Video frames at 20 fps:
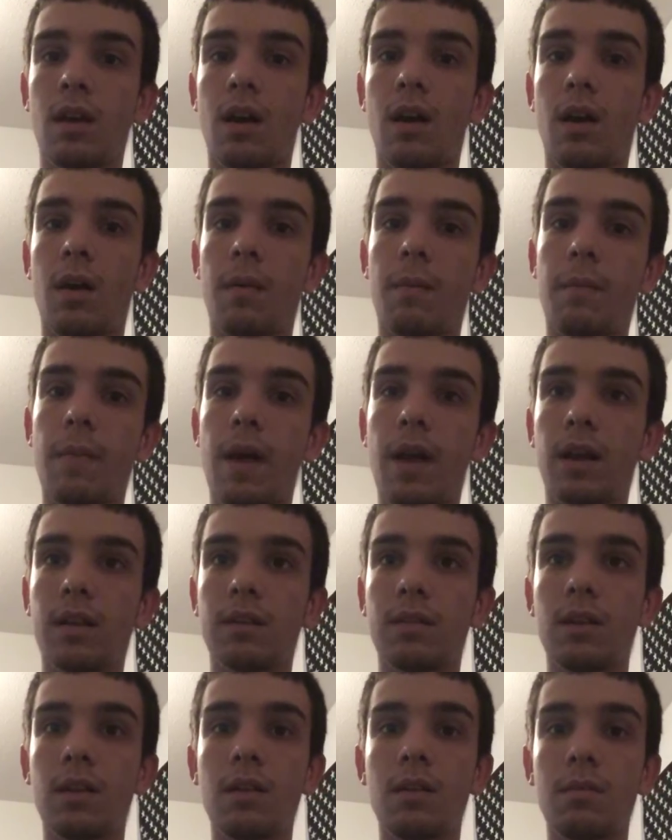uh,
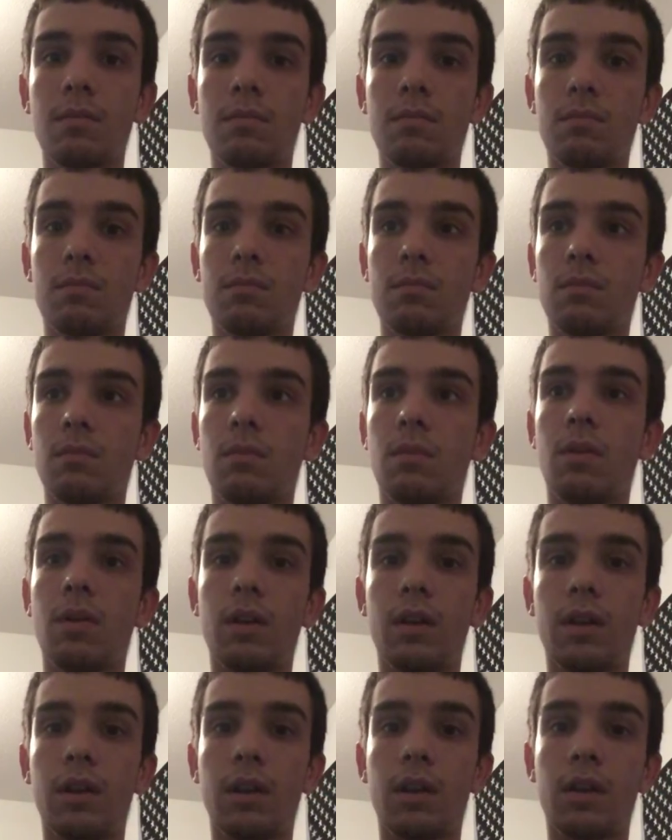backed up,
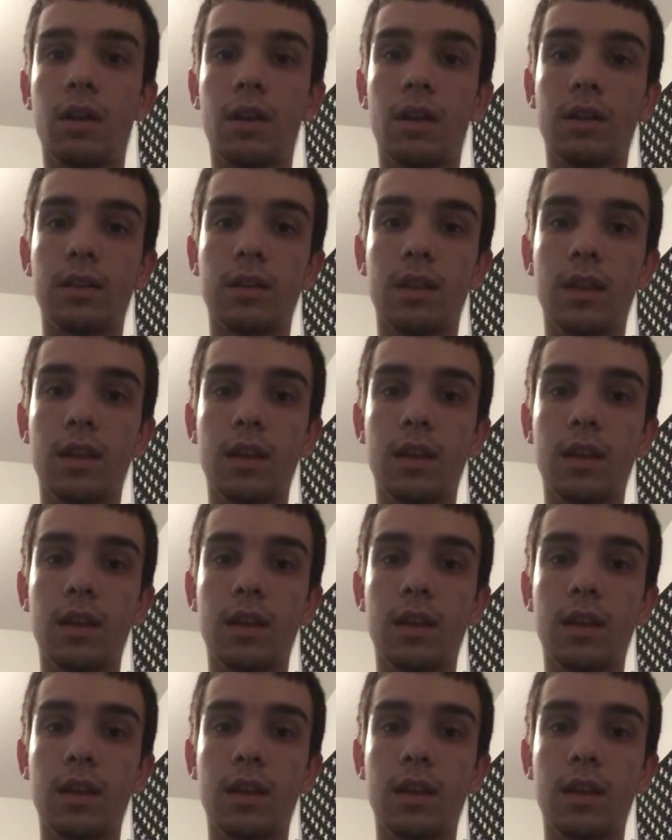pointing a gun at his